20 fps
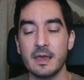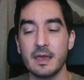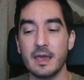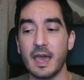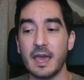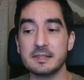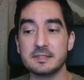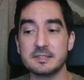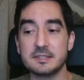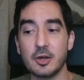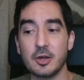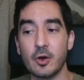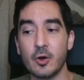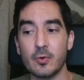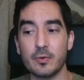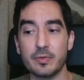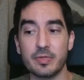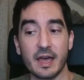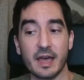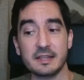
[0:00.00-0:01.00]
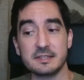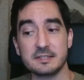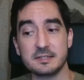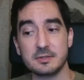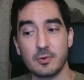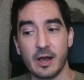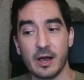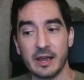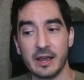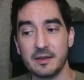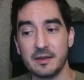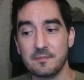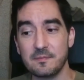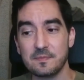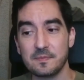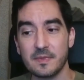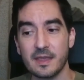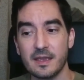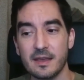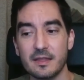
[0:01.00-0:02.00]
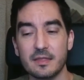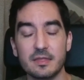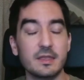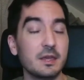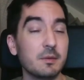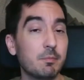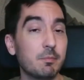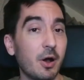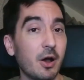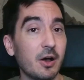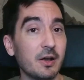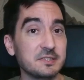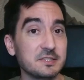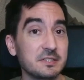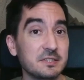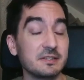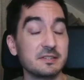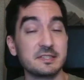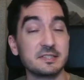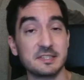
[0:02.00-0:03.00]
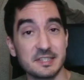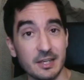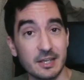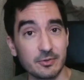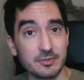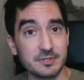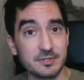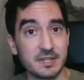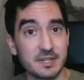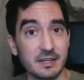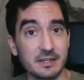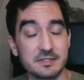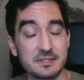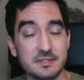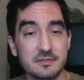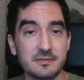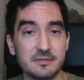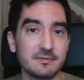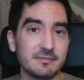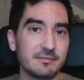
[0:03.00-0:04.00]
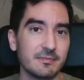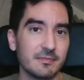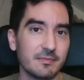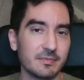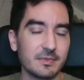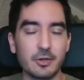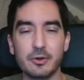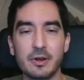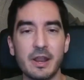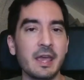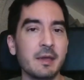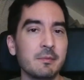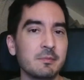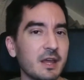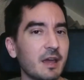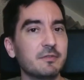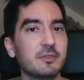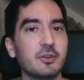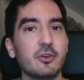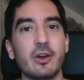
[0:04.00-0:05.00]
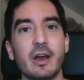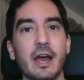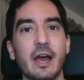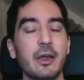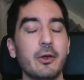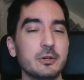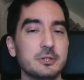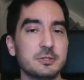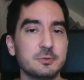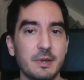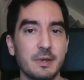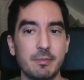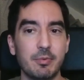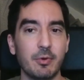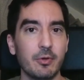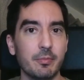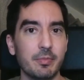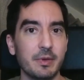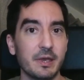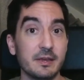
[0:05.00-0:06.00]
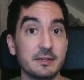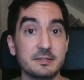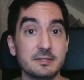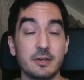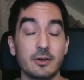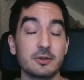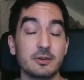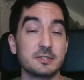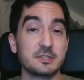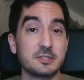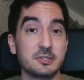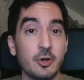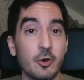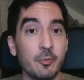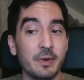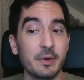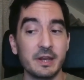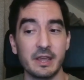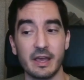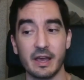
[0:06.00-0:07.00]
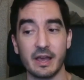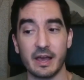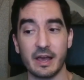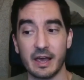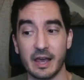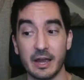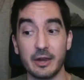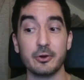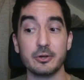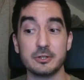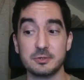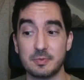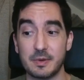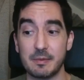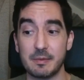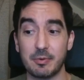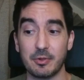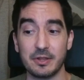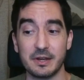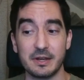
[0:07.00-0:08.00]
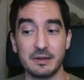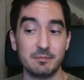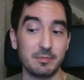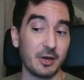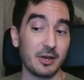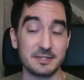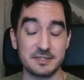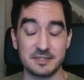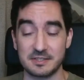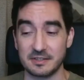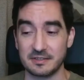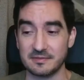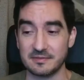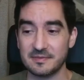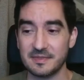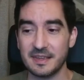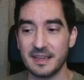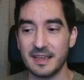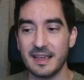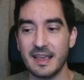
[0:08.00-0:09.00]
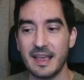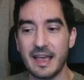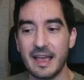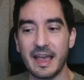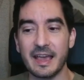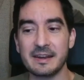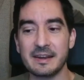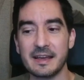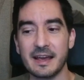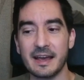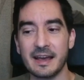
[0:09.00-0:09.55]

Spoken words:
And so that's why the Boston Celtics, they're named after Irish people because there's so many Irish people in Boston. And